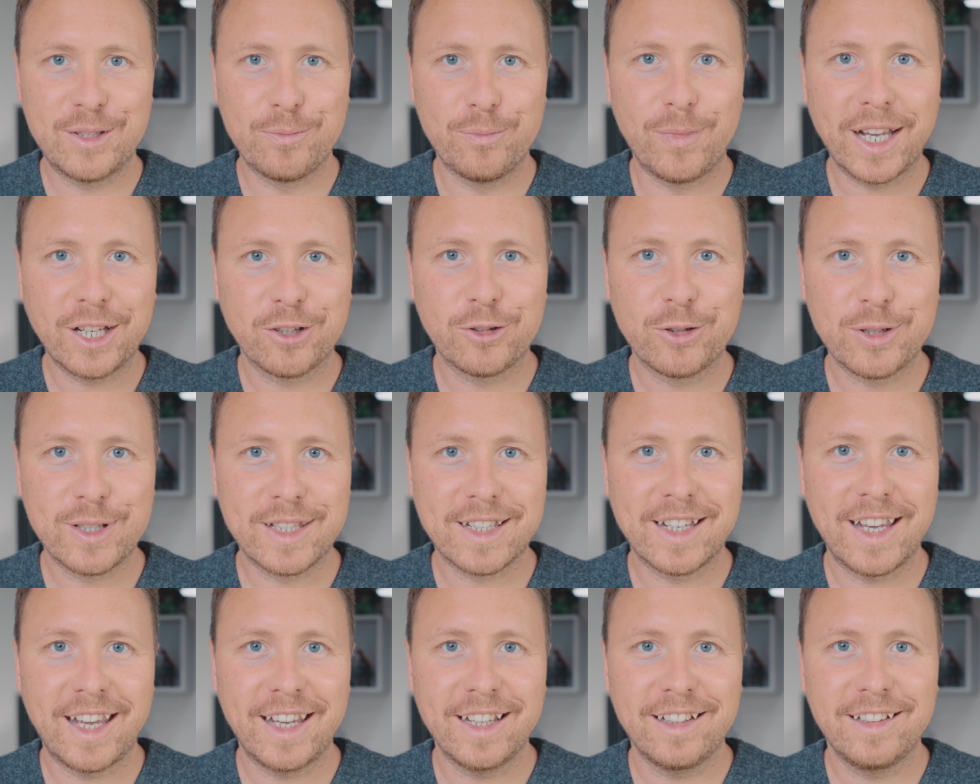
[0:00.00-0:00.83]

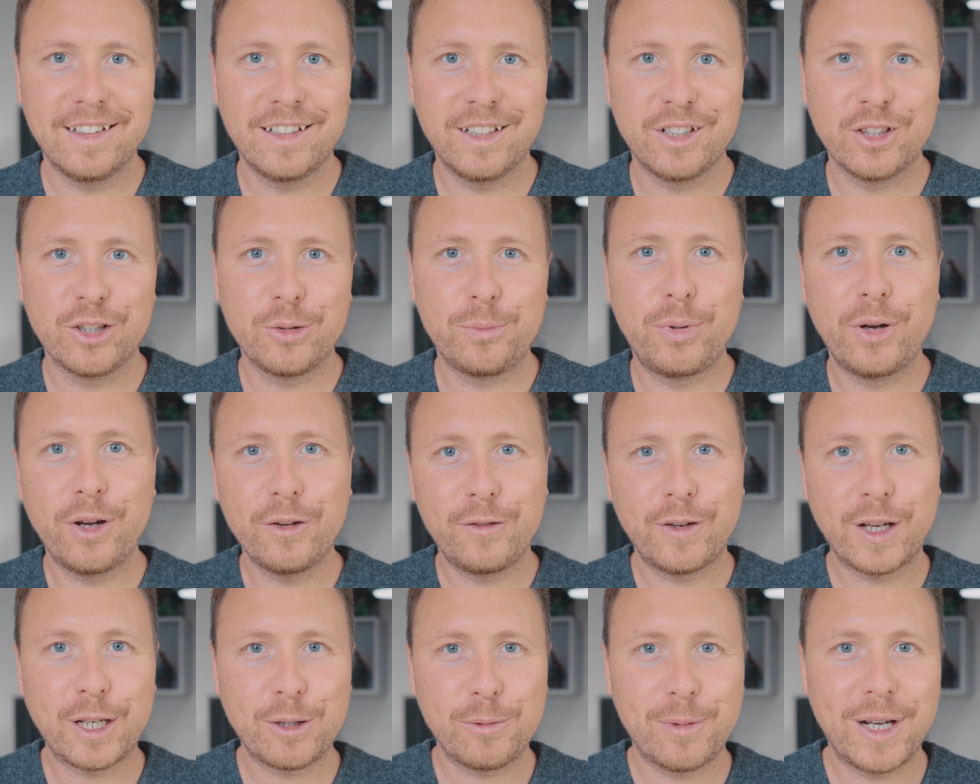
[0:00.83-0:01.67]
Microscale the
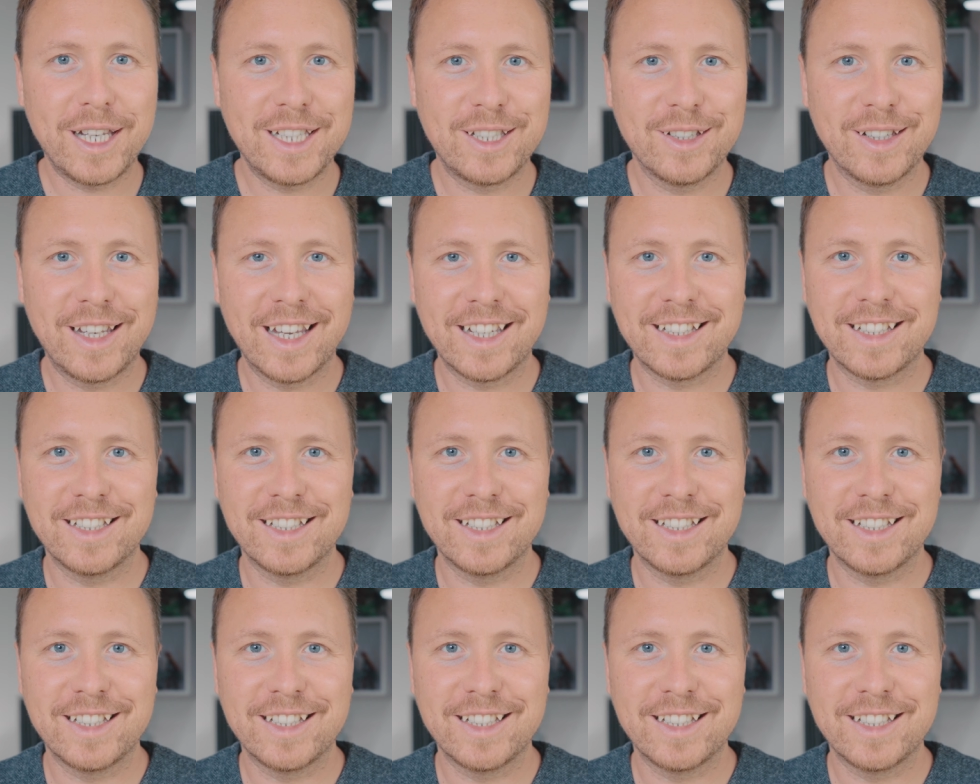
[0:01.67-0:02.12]
perfect way to get